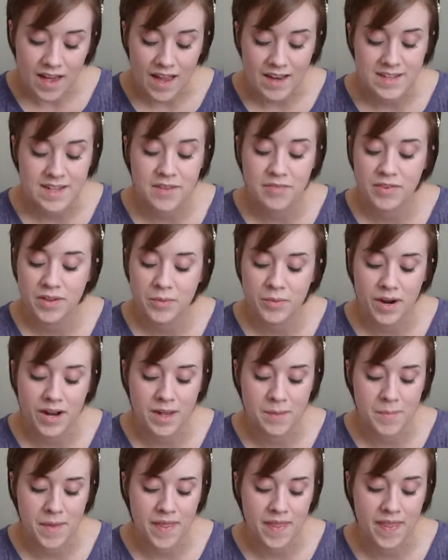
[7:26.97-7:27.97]
I definitely
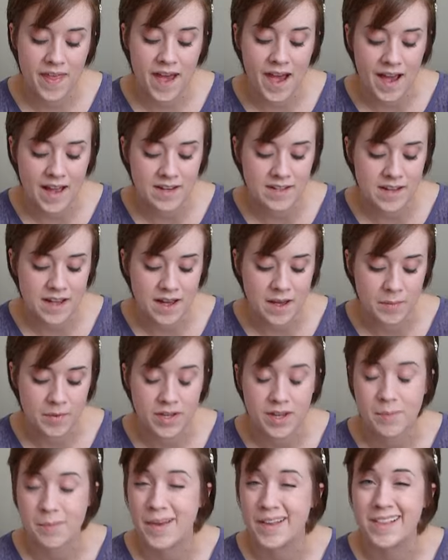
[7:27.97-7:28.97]
recommend that.
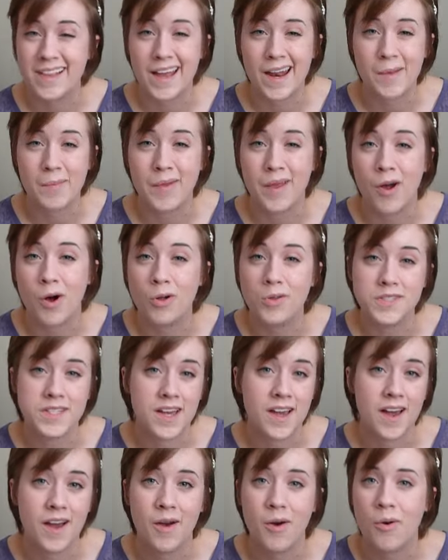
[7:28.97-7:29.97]
You can pick that up at
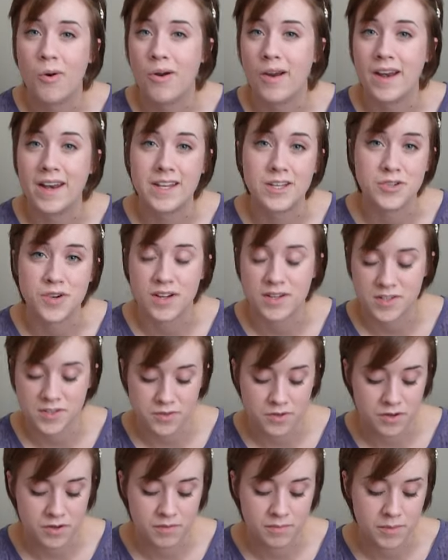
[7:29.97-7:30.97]
Ulta or any
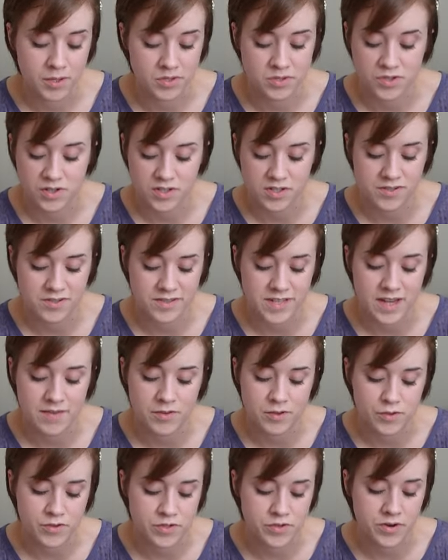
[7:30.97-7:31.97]
drugstore. Most drugstores
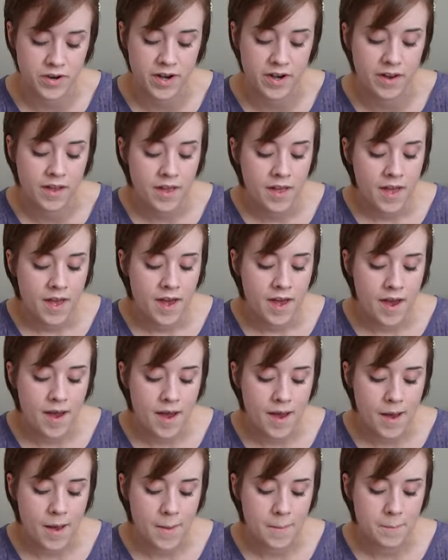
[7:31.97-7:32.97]
have Eucerin.
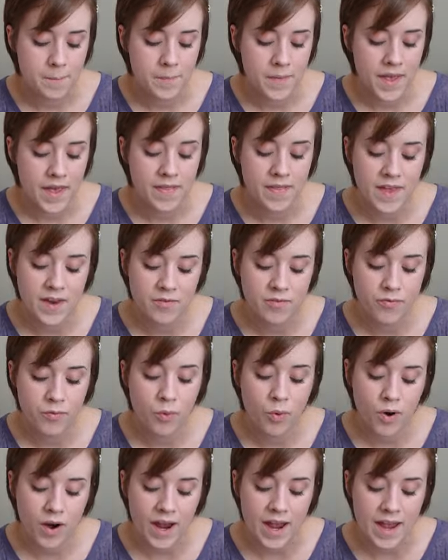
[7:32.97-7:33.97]
And then
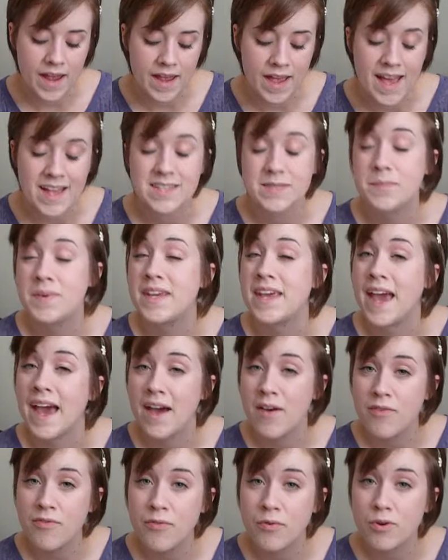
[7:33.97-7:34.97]
for a
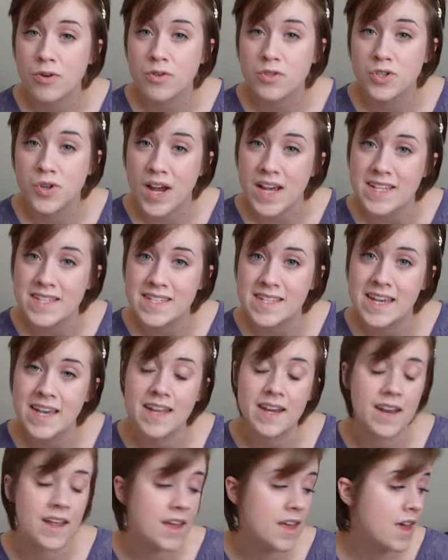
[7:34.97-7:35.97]
SPF for dry
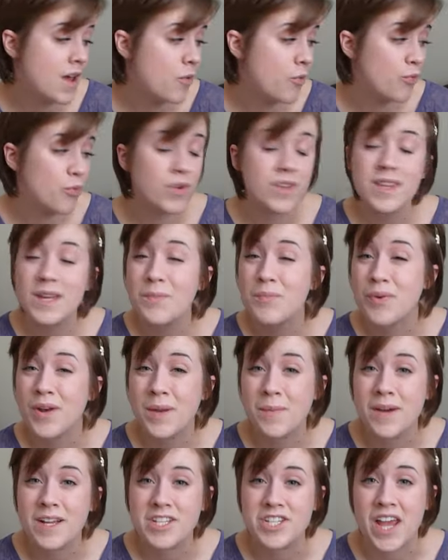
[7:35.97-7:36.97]
skin, really
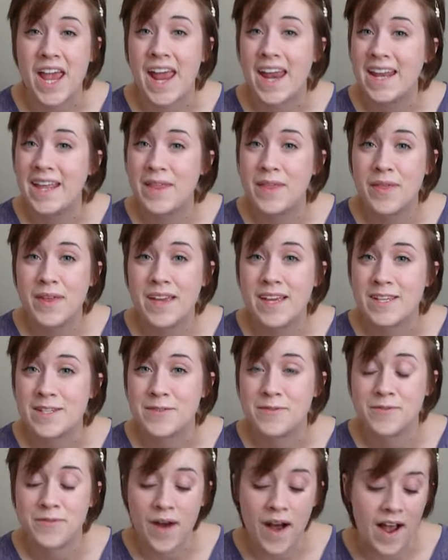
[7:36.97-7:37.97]
pretty much anything
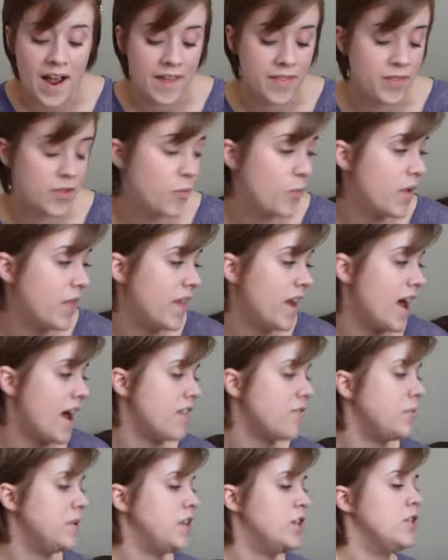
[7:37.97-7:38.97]
is fine. The one that
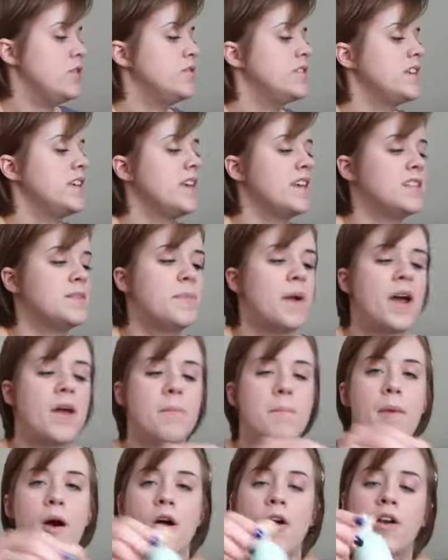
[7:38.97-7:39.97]
I've been using is by
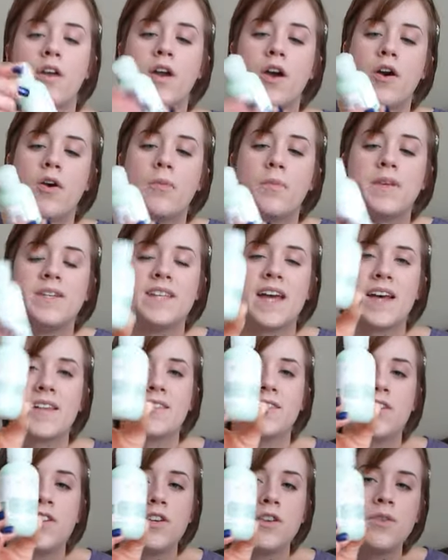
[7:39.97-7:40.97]

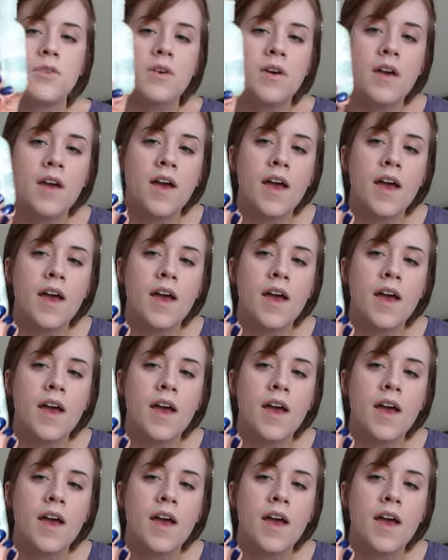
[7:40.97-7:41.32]
Badescu.